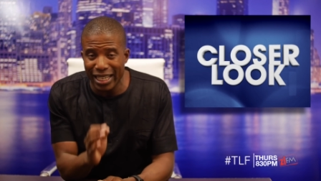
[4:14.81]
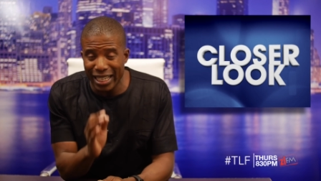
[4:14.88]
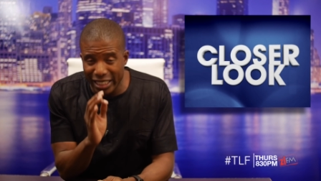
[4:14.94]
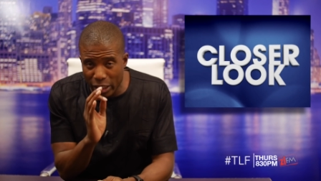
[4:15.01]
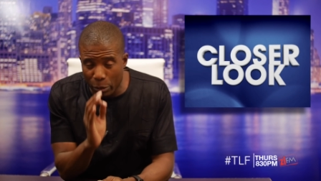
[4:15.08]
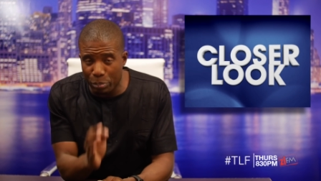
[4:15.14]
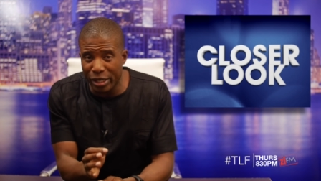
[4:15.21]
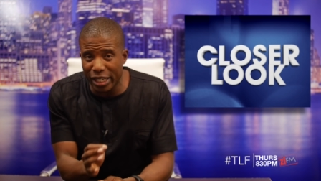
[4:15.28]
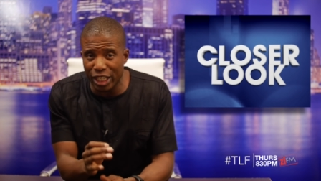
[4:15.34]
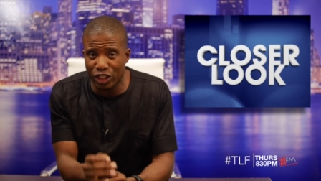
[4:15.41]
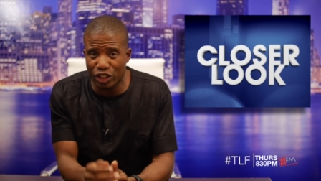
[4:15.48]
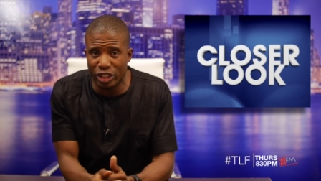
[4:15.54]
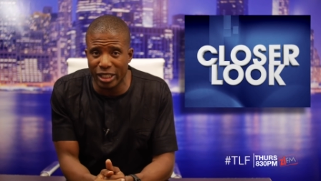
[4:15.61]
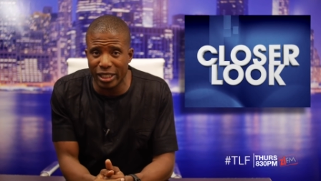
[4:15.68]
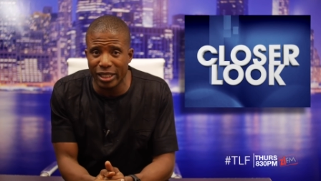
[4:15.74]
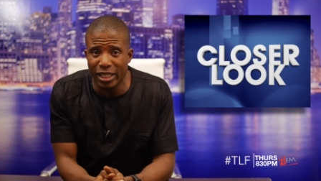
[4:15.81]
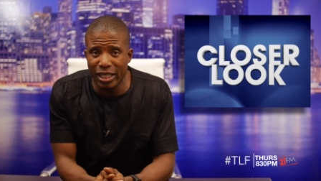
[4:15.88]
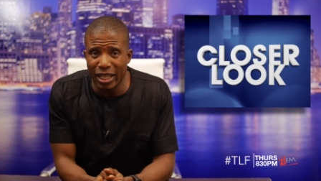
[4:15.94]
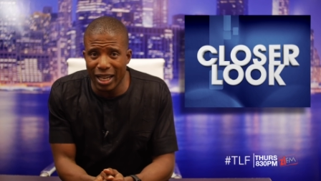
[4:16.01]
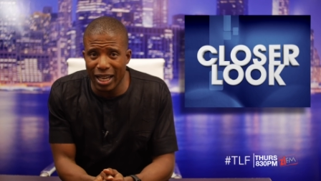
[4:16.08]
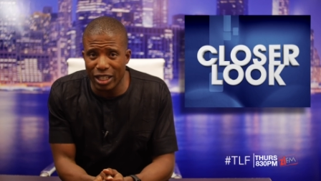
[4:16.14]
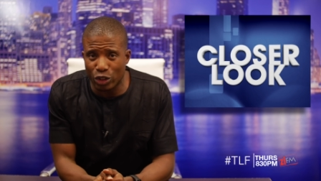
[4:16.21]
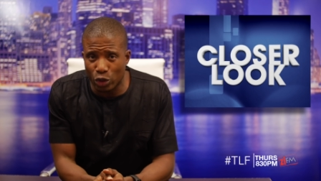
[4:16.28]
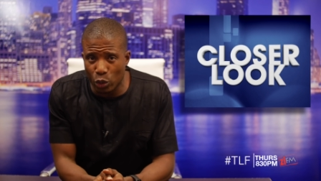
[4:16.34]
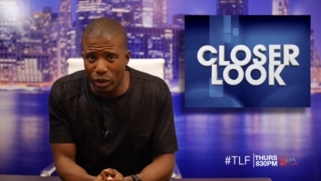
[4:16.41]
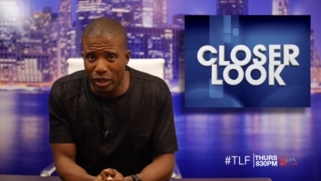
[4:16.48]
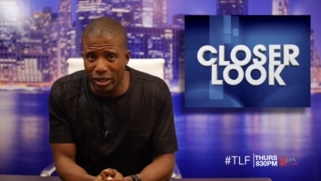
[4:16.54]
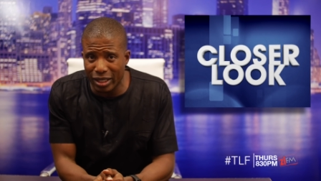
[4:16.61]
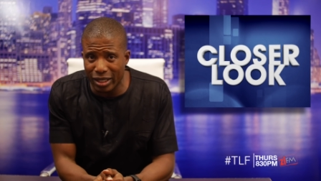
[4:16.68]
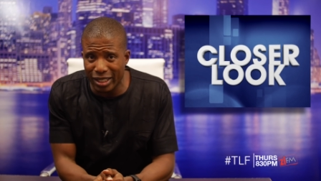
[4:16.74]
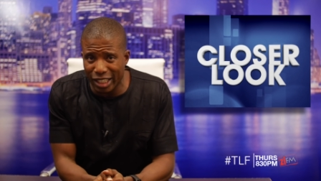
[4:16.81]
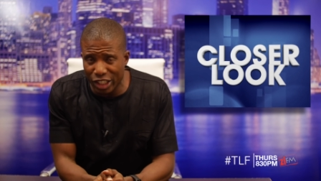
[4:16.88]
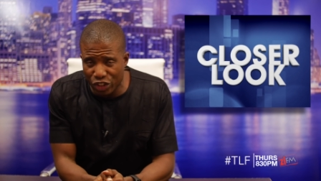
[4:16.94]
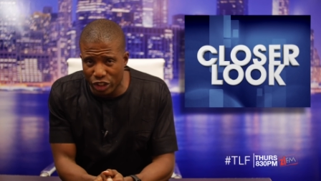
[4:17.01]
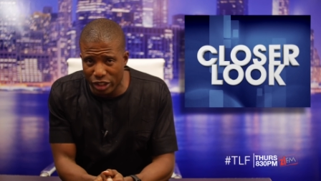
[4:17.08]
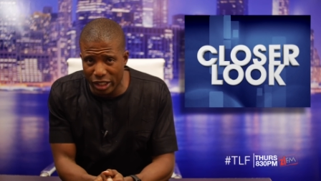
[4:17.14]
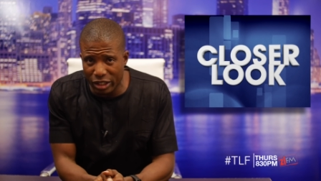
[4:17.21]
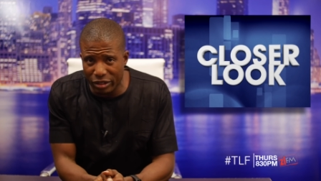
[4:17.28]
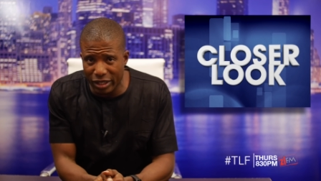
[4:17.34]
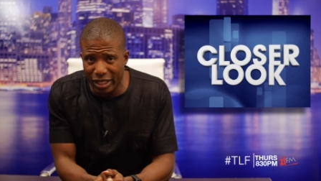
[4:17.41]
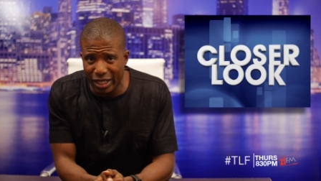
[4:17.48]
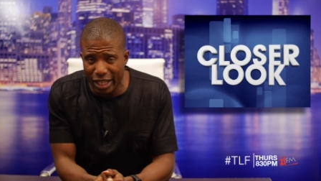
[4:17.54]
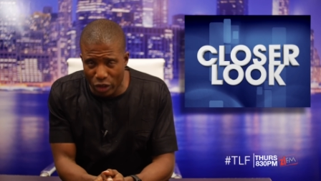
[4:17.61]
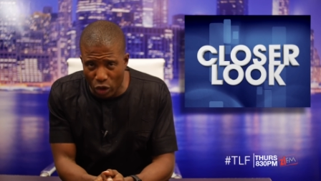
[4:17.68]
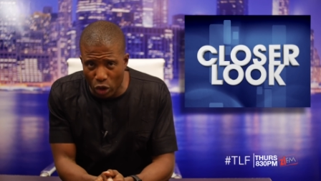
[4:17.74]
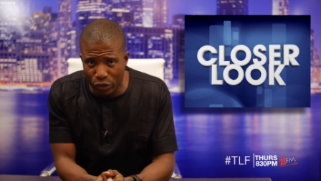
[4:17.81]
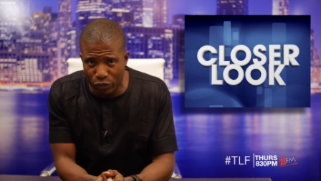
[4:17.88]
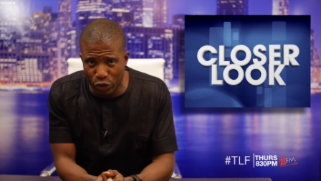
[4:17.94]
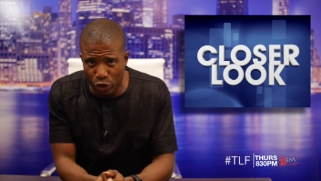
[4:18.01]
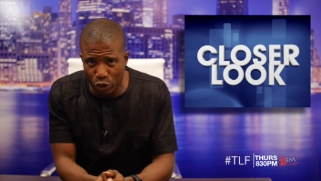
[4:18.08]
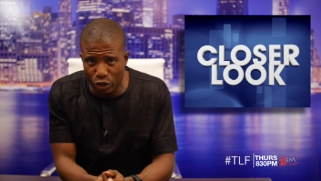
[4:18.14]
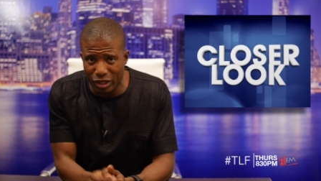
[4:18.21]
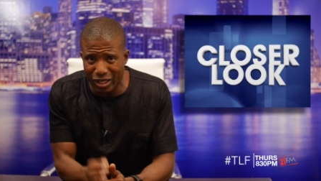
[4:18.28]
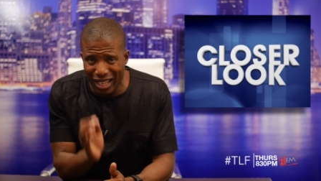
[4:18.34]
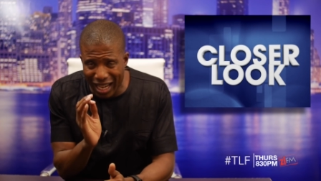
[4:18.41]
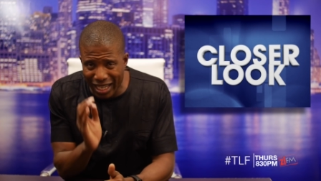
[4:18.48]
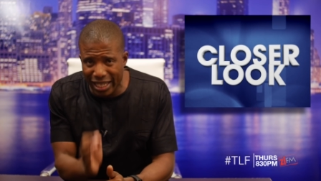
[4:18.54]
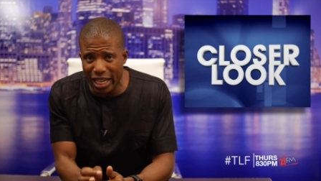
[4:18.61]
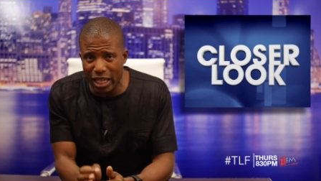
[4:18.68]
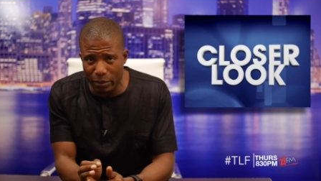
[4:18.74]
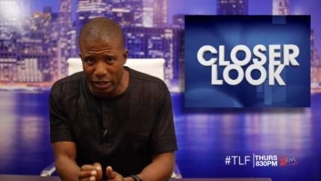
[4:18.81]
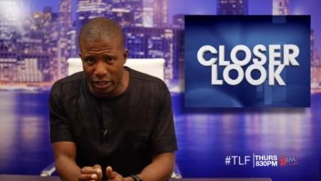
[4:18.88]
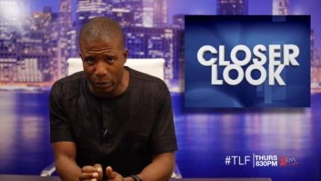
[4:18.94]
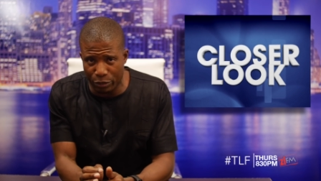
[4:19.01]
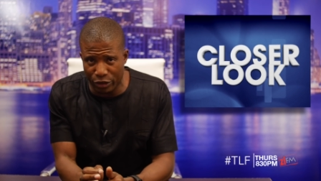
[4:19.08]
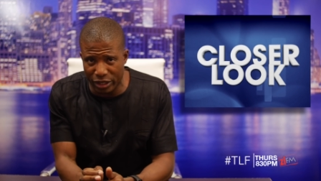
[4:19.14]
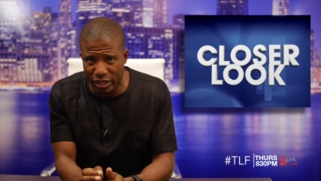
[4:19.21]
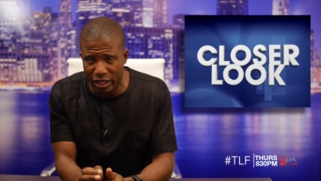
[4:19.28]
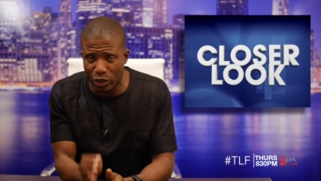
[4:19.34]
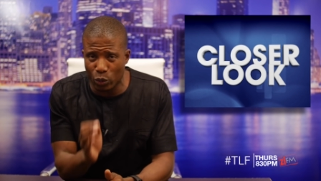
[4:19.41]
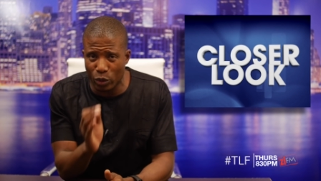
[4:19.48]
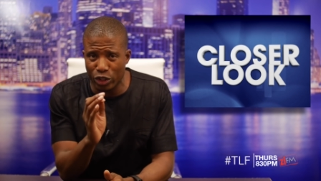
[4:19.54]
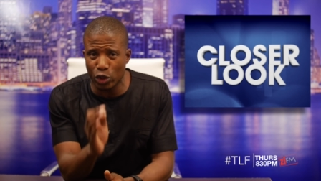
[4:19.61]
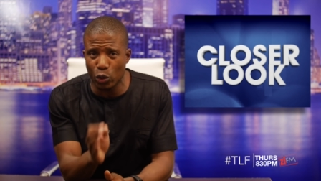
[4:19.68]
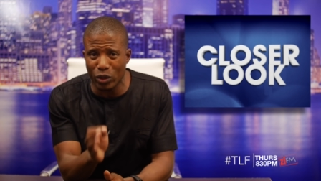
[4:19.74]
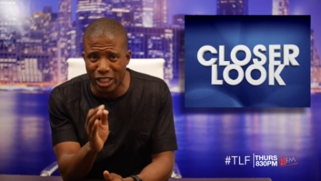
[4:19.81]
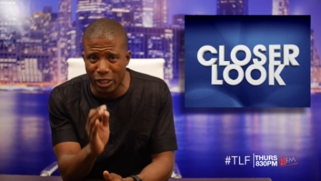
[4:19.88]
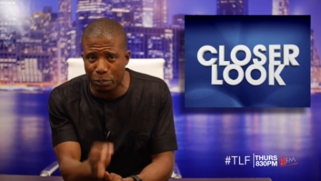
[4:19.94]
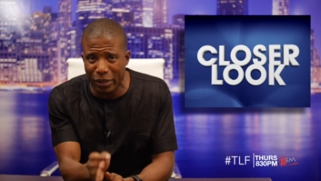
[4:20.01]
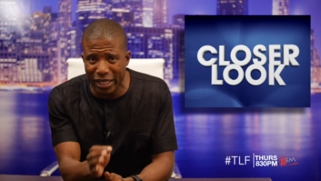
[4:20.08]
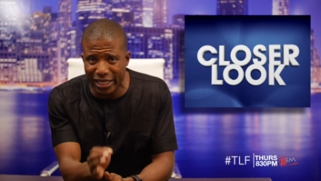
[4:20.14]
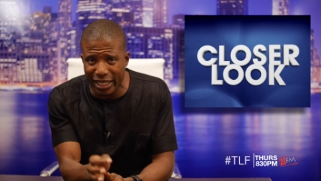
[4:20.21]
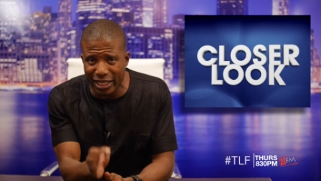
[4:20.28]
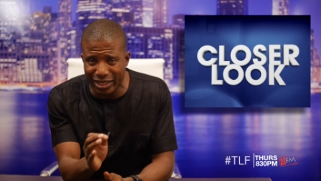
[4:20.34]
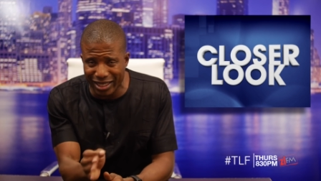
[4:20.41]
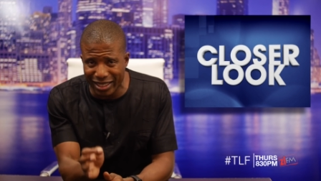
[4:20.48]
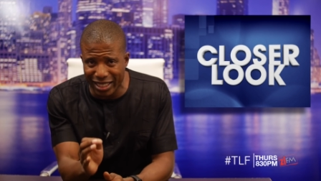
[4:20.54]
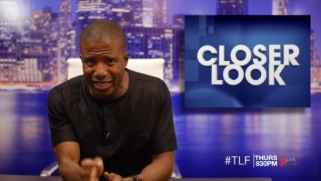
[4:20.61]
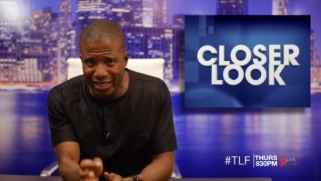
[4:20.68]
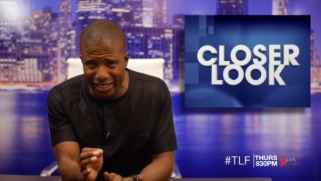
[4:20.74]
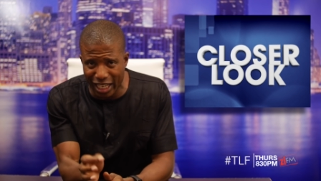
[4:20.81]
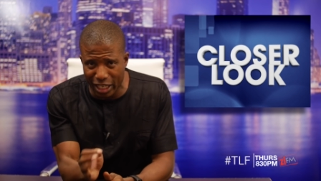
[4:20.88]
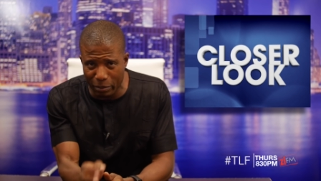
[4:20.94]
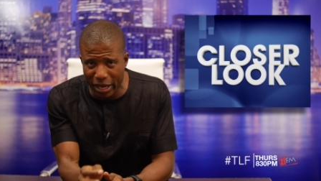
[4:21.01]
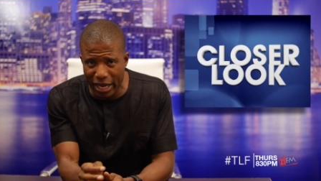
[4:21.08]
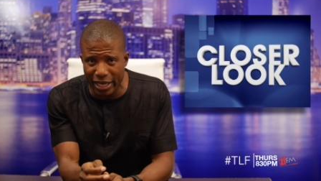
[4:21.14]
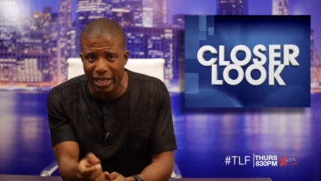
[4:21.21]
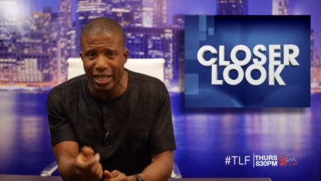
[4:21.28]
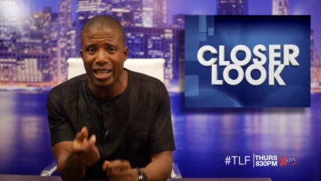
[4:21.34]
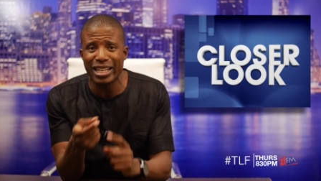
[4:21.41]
He's a PhD uh, student in engineering at Oxford Union. Again, Mr. President, when you were speaking to this young man,